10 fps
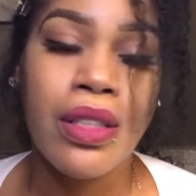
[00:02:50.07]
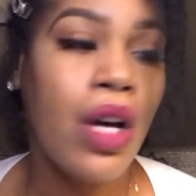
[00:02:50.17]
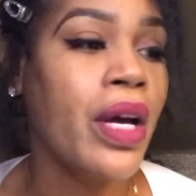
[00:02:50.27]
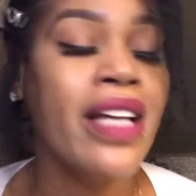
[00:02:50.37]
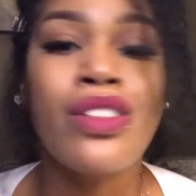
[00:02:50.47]

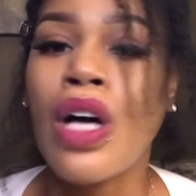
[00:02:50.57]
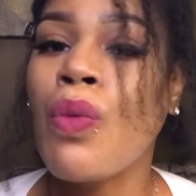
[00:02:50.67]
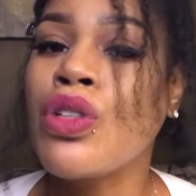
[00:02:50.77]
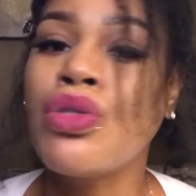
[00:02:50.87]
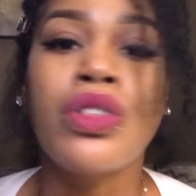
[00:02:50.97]
Okay? So, I
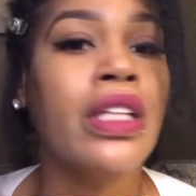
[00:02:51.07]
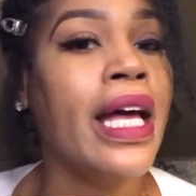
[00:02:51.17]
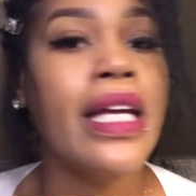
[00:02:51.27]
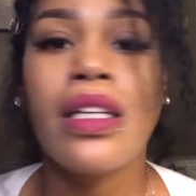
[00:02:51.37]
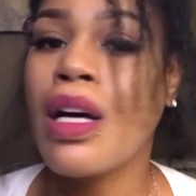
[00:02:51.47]
want you to,
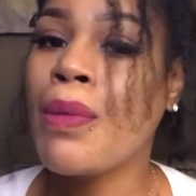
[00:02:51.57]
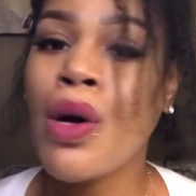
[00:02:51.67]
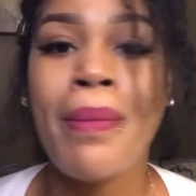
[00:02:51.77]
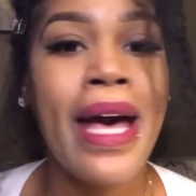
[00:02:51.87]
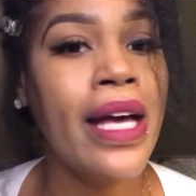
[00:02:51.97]
like, come
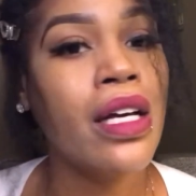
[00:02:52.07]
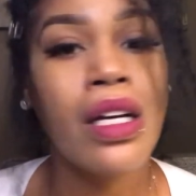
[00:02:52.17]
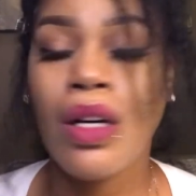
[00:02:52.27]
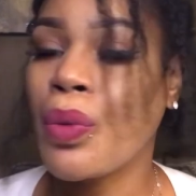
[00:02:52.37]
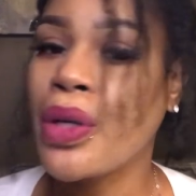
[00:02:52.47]
on back,
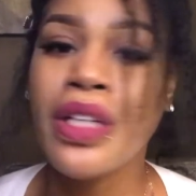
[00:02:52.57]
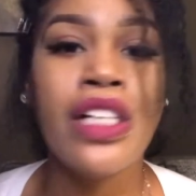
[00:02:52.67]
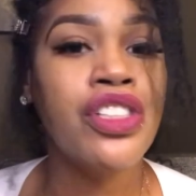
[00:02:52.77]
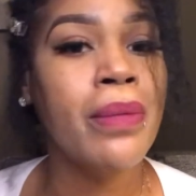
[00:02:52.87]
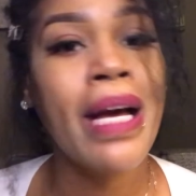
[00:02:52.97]
wheel
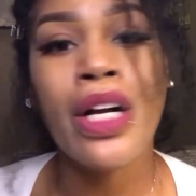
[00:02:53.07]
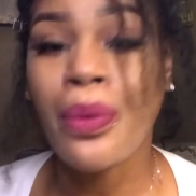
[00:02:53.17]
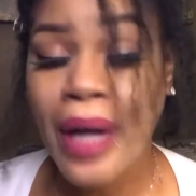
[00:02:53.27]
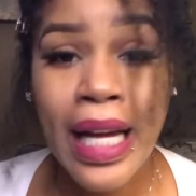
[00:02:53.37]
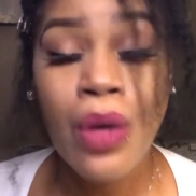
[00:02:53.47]
that shit back
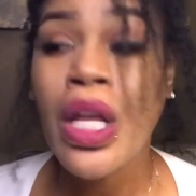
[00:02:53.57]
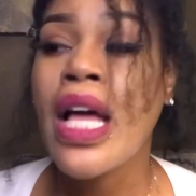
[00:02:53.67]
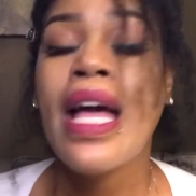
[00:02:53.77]
around,